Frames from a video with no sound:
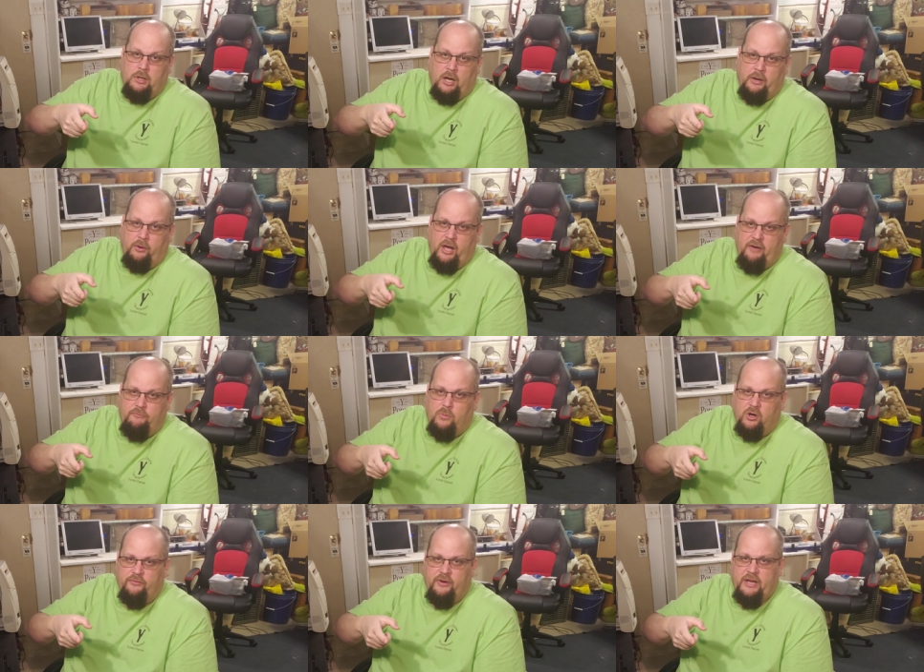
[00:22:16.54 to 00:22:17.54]
I will have
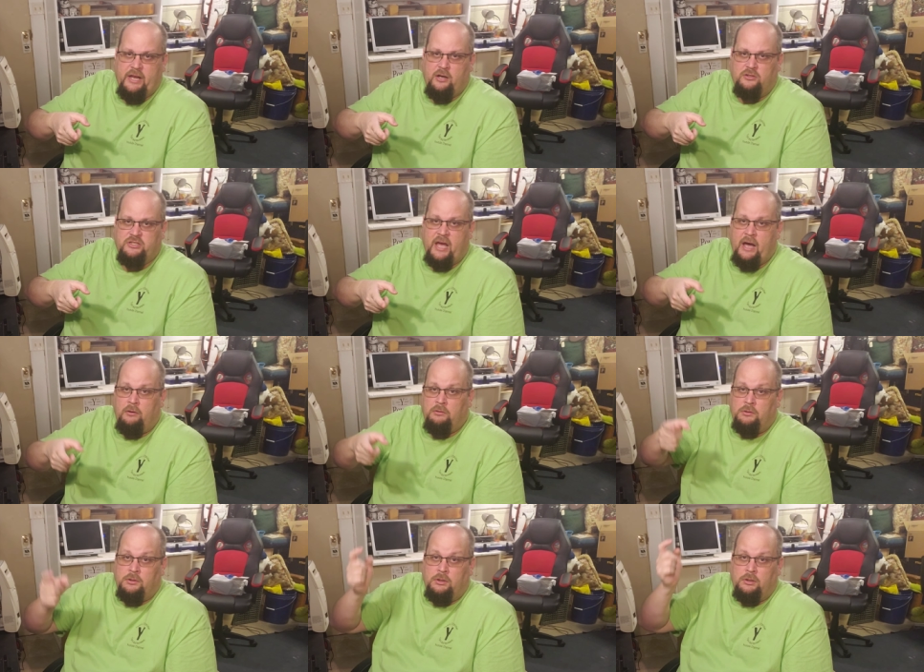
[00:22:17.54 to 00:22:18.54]
more videos out.
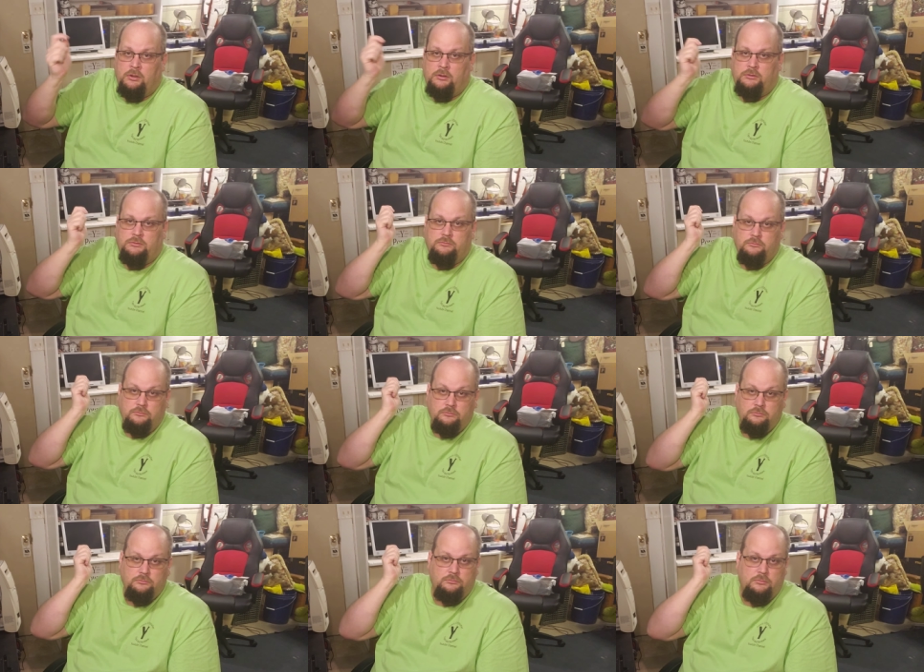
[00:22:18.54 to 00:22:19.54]

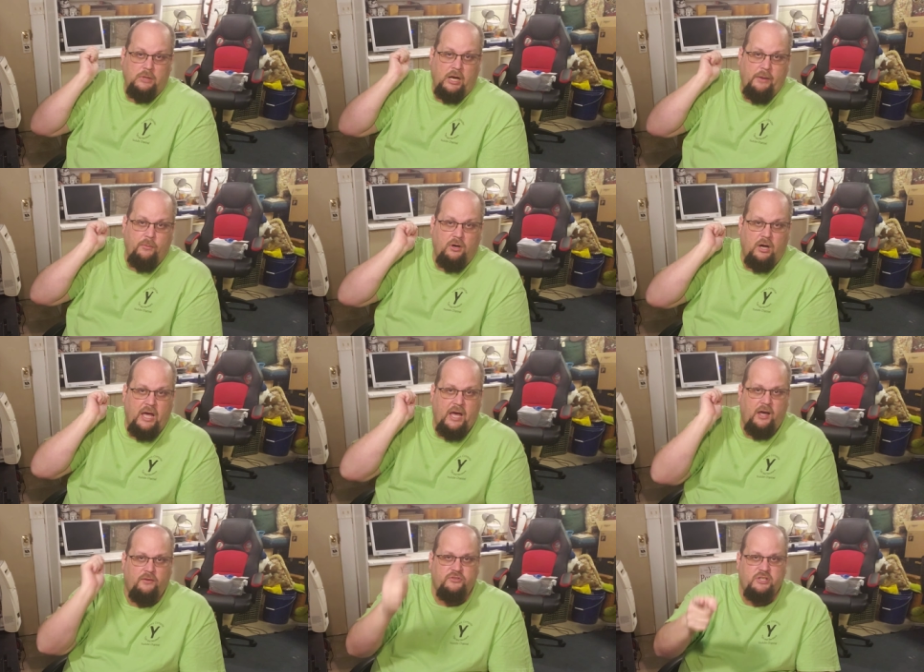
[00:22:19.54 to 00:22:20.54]
I will
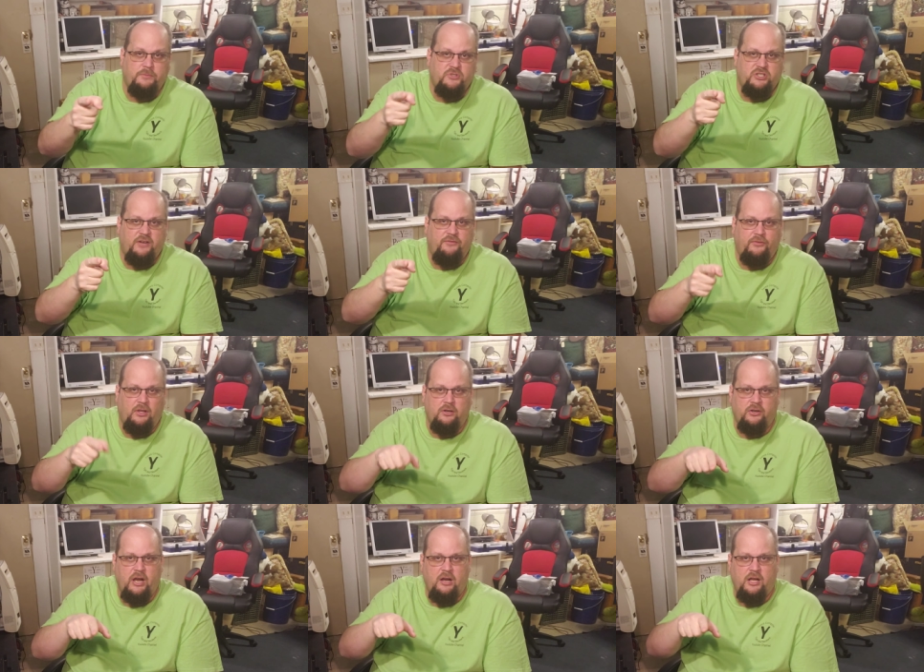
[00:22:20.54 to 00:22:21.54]
have some stuff
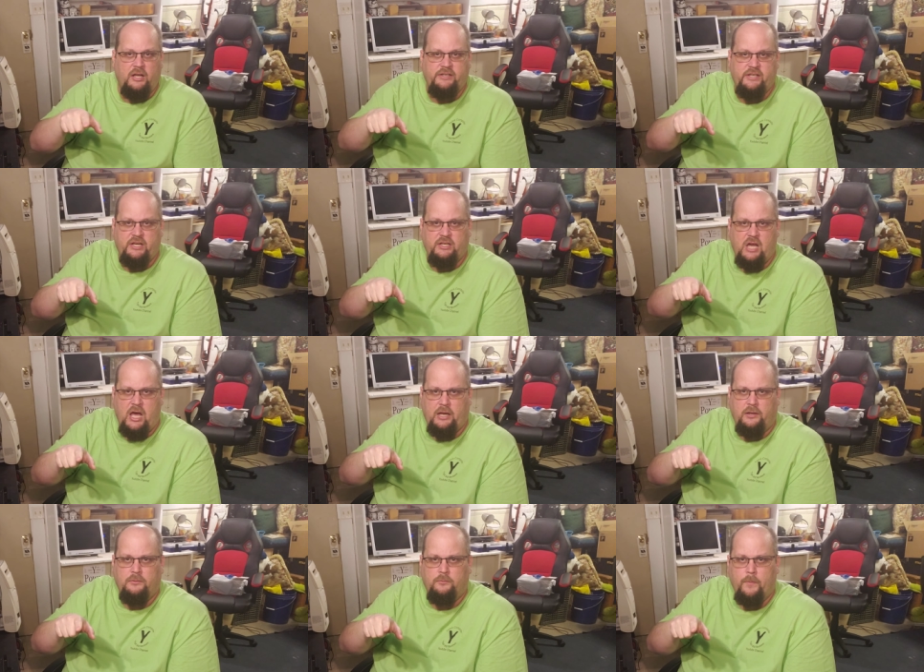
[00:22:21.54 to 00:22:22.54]
floating around on
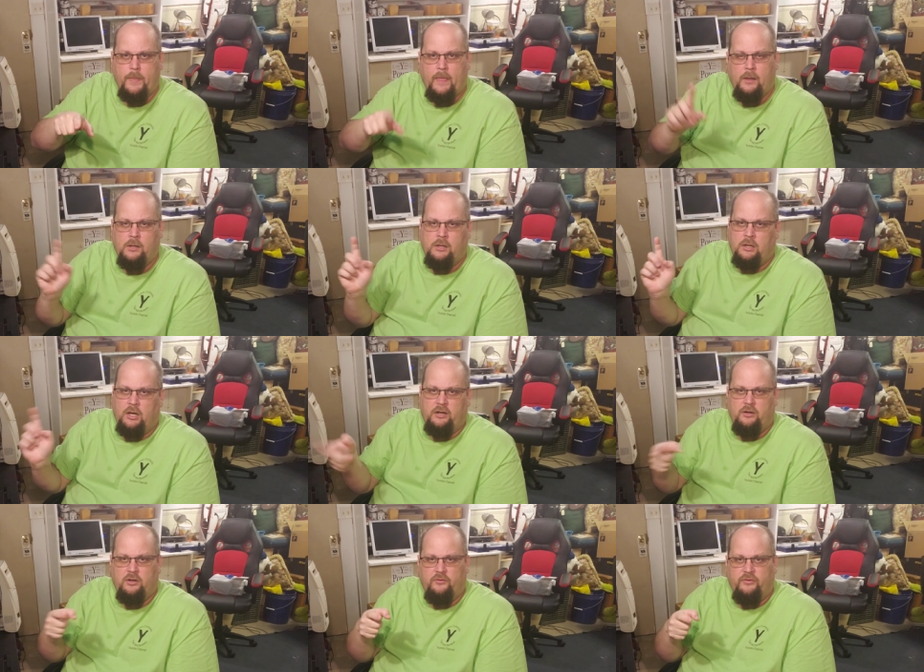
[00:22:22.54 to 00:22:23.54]
TikTok. I
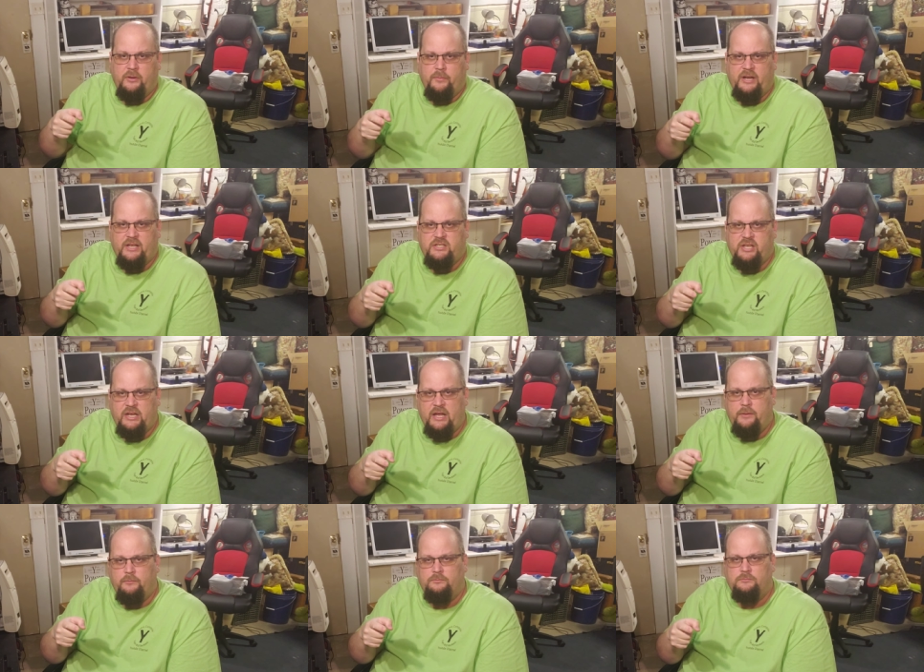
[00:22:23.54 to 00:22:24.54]
don't know if anybody's seen
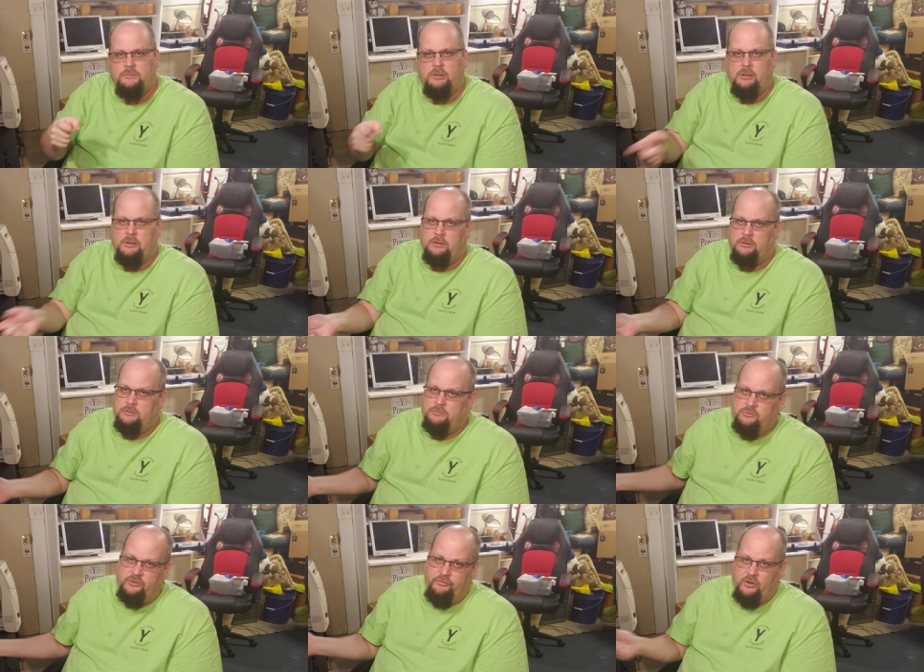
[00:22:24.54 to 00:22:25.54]
it.
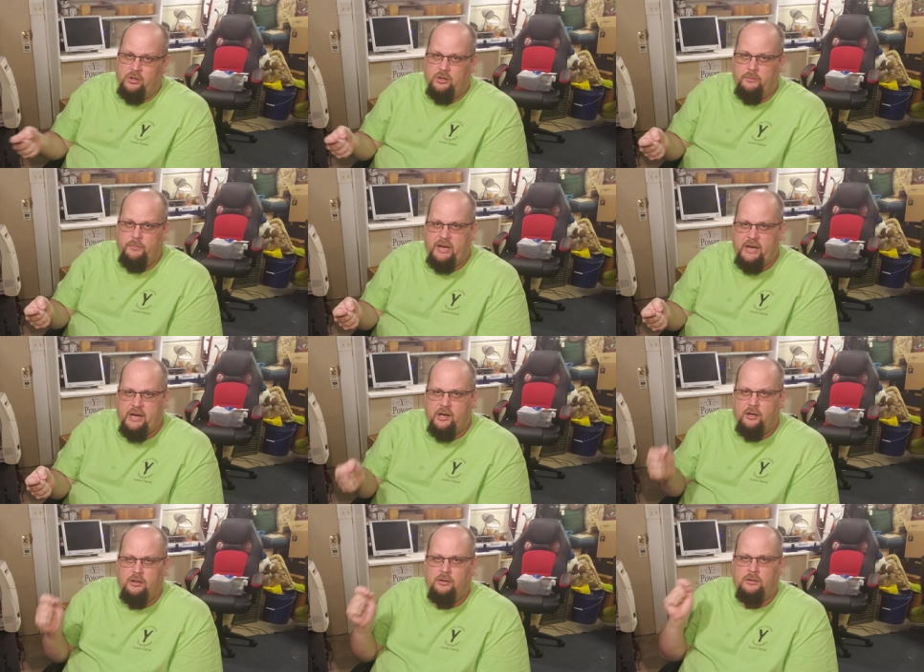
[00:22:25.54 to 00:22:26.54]
Referring them
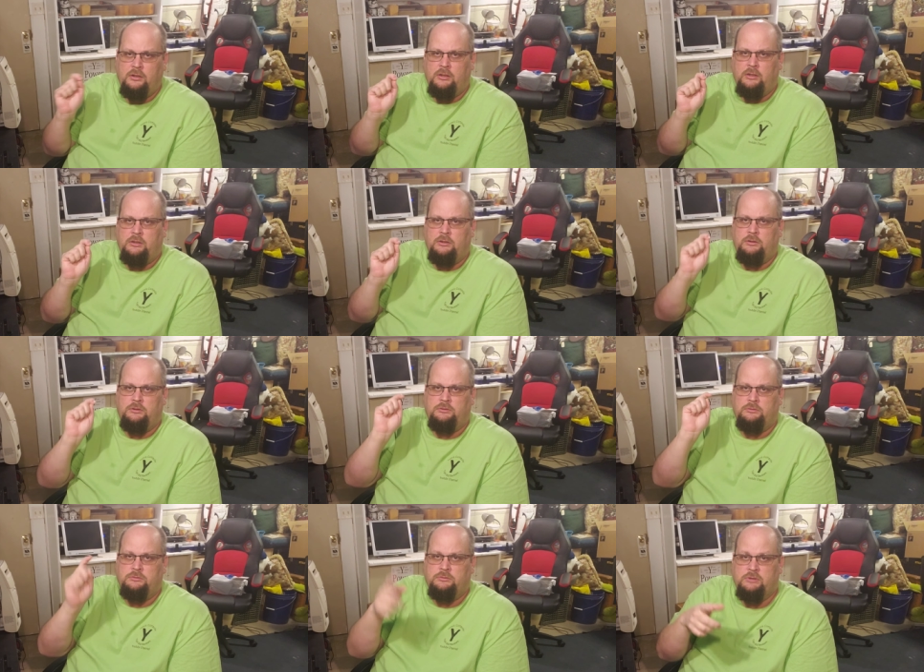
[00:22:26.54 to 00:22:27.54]
here.
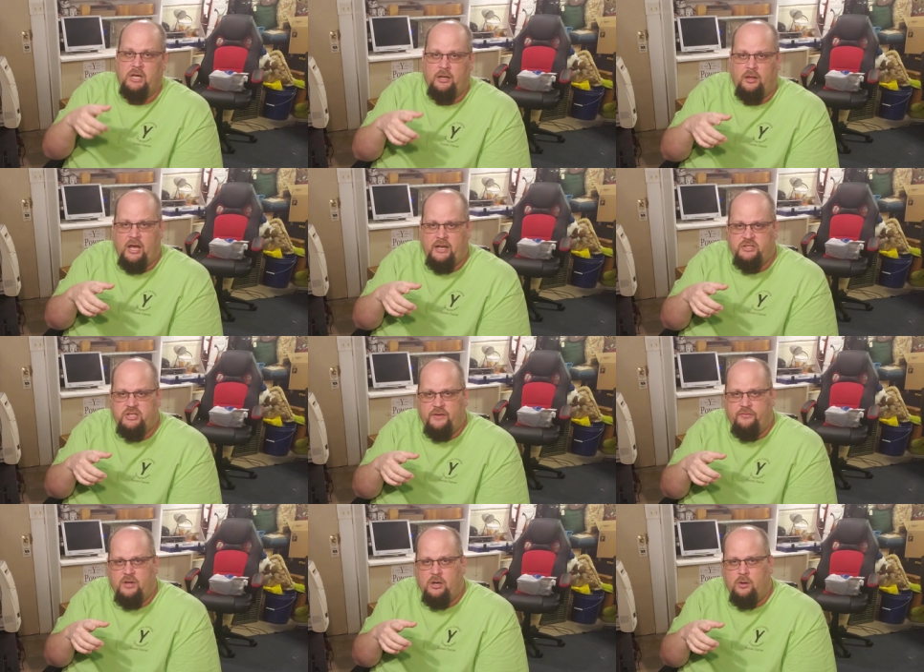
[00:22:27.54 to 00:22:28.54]
Got a lot of
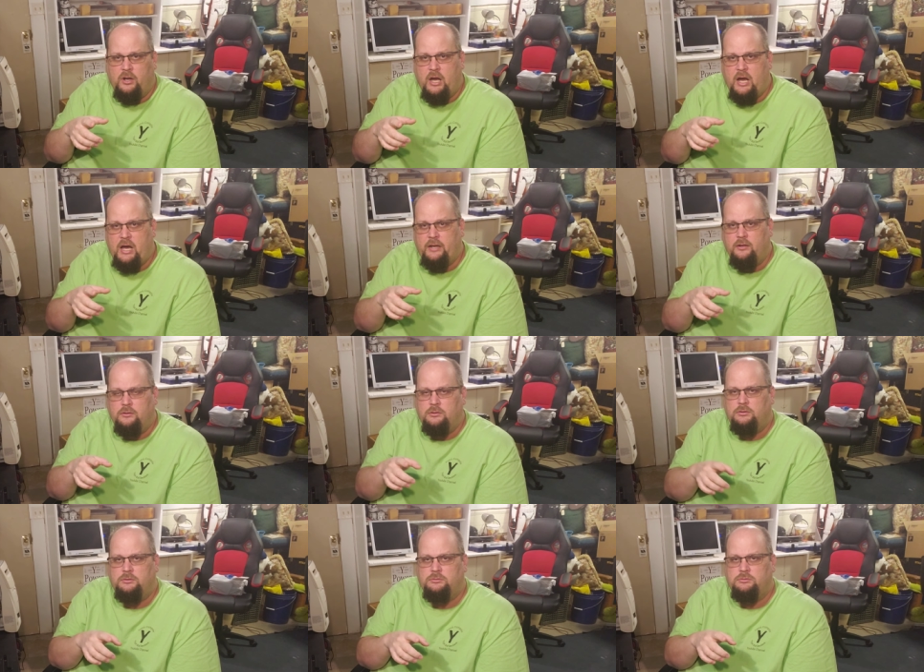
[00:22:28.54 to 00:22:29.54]
stuff going on.
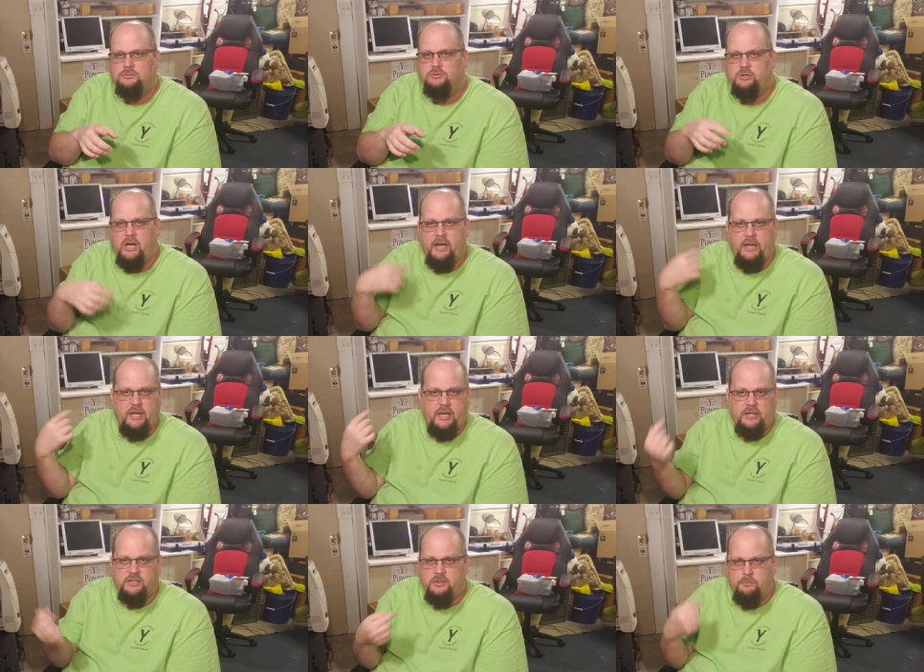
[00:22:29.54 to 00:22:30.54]
Trying to
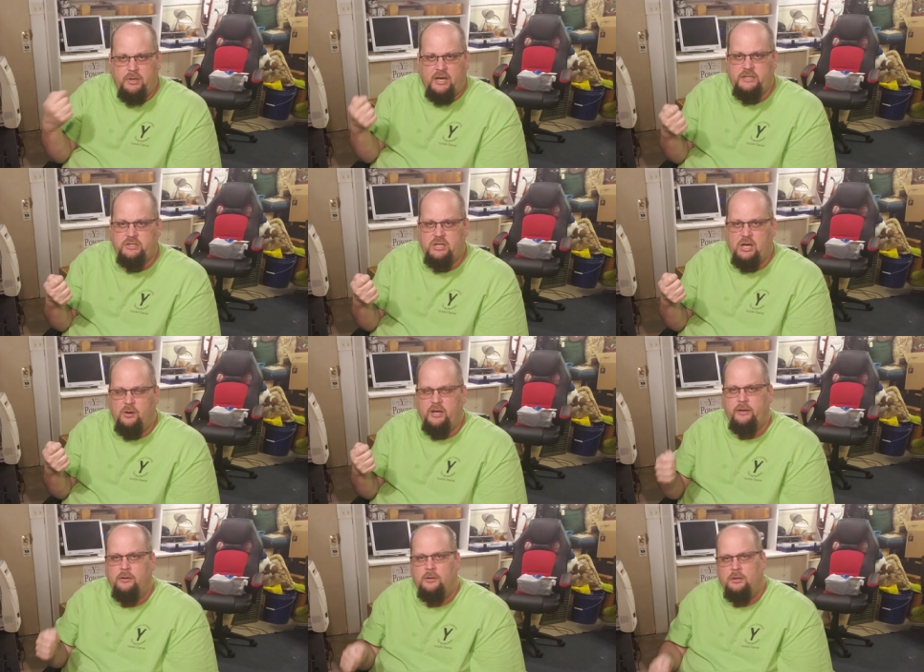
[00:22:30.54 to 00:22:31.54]
get some buzz going.